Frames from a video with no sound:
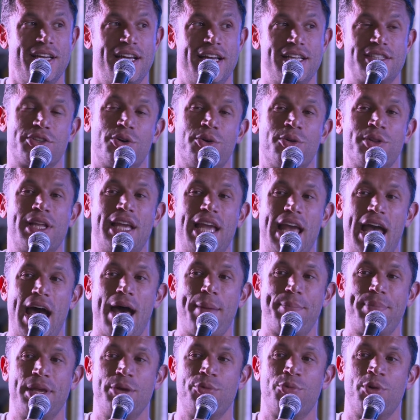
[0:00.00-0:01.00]
It's only
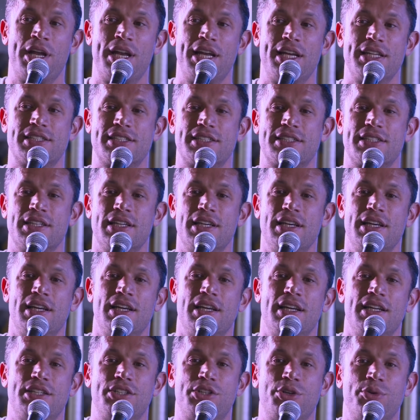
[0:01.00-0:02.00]
happy when it's
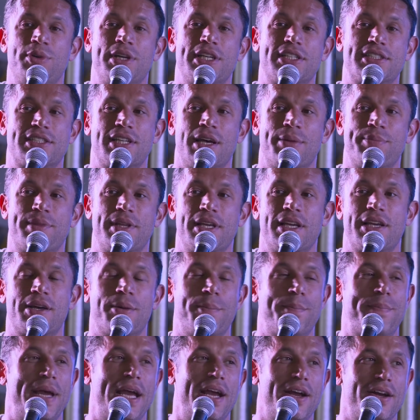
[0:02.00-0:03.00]
doing something
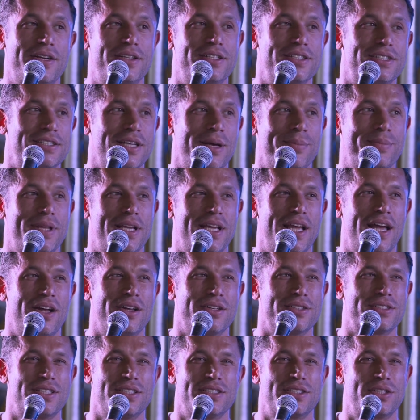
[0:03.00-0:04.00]
compared to something
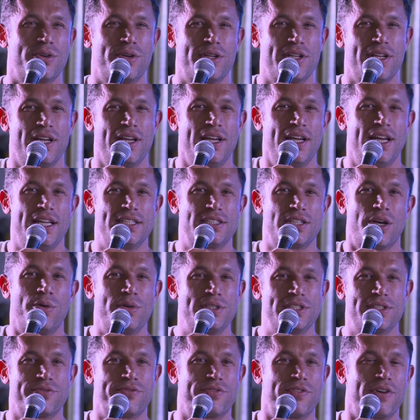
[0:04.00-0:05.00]
else. And so it, it's
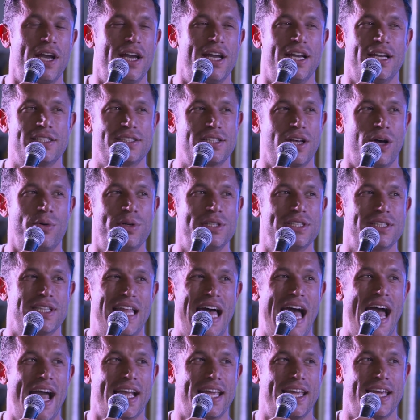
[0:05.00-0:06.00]
always afraid, it's always
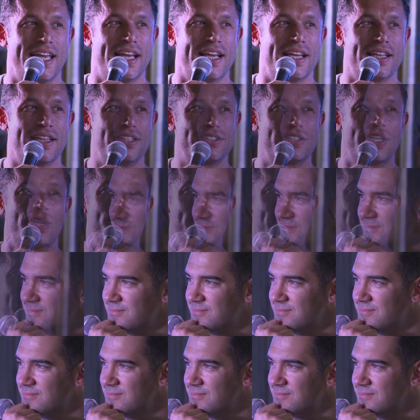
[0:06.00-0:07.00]
lacking. There's always
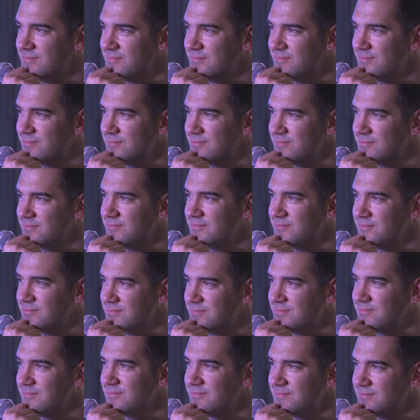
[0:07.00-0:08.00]
someone doing it
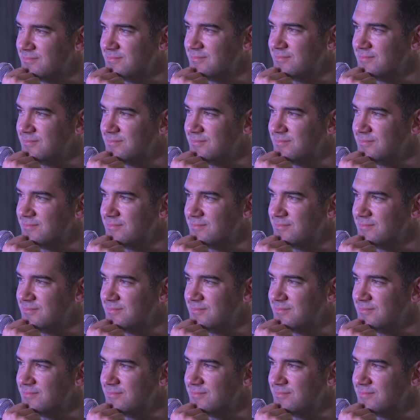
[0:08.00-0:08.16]
better.